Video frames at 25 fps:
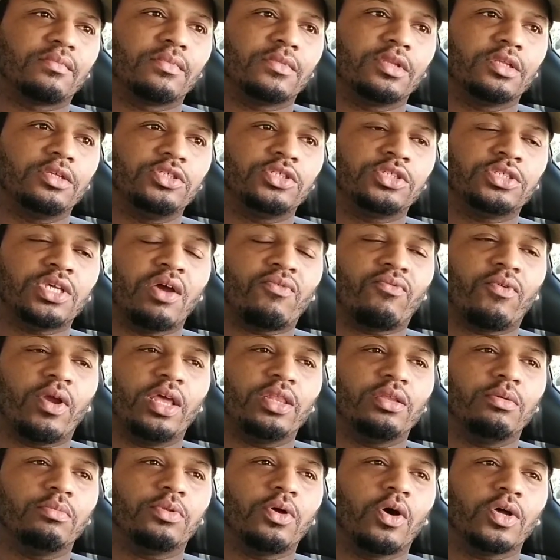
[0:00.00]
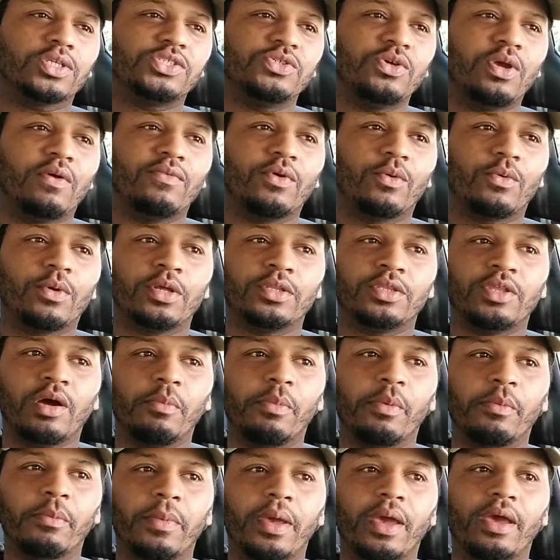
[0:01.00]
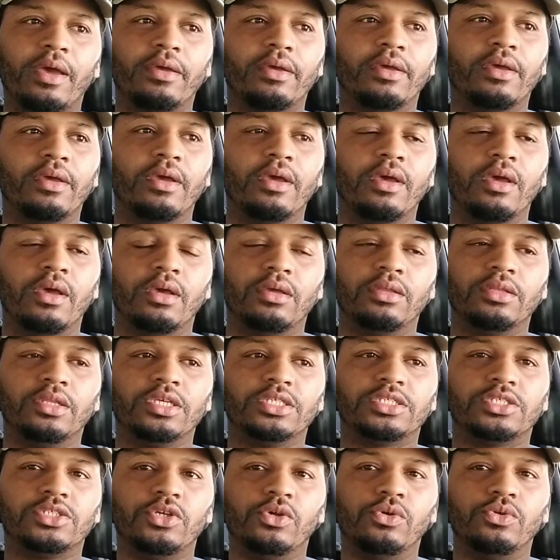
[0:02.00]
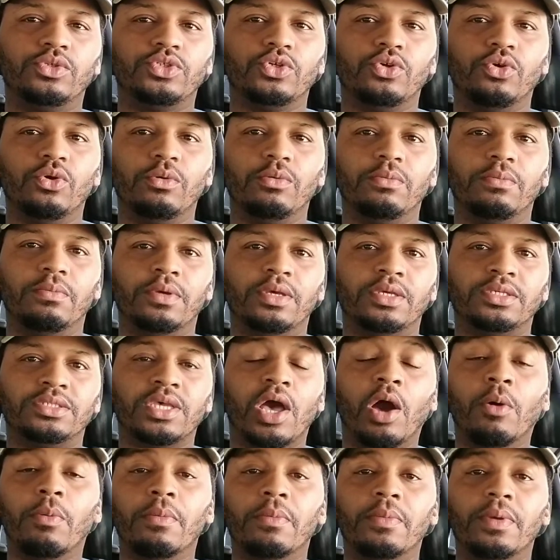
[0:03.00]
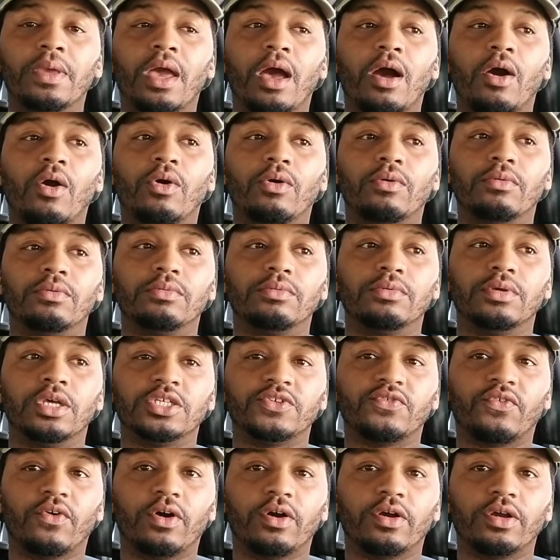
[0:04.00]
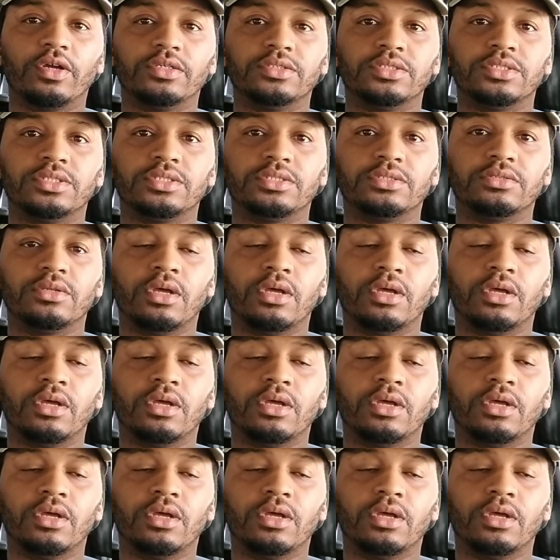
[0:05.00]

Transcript: just have random thoughts and you have nowhere to dump them at. This YouTube is helping me out as far as